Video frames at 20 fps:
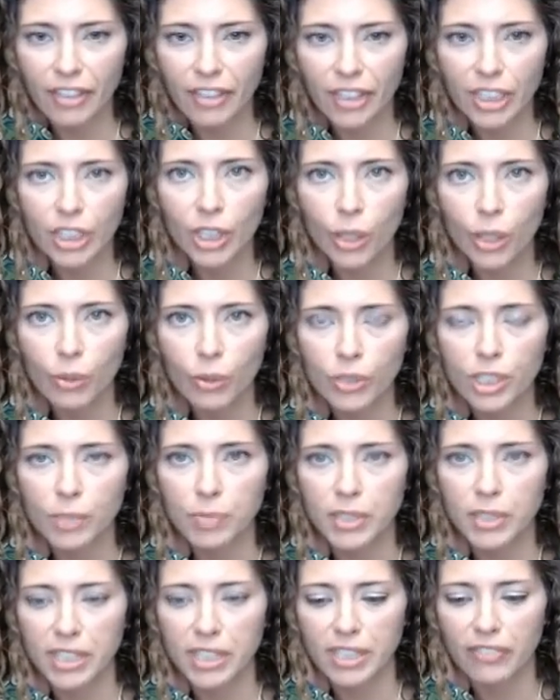low
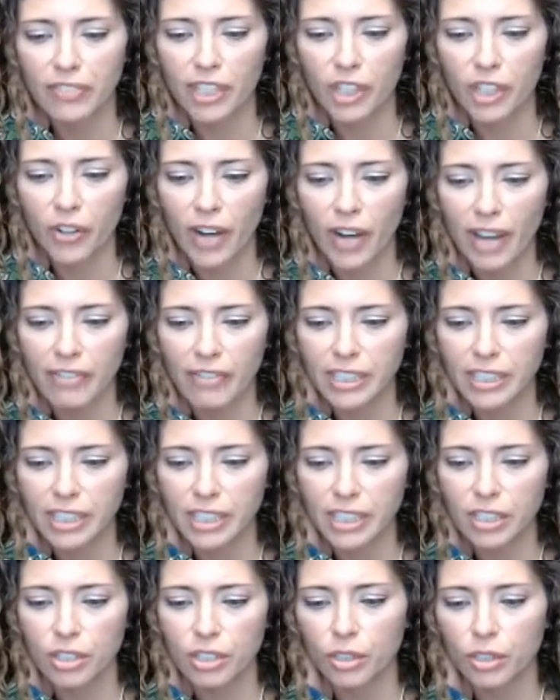specific gravity,
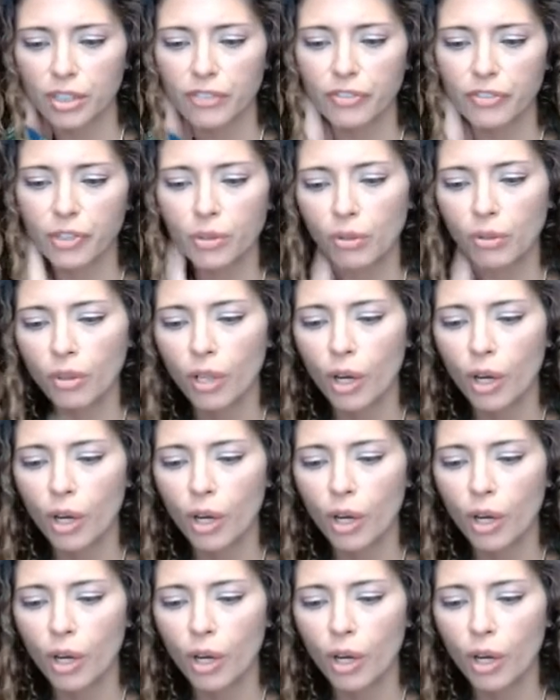so if you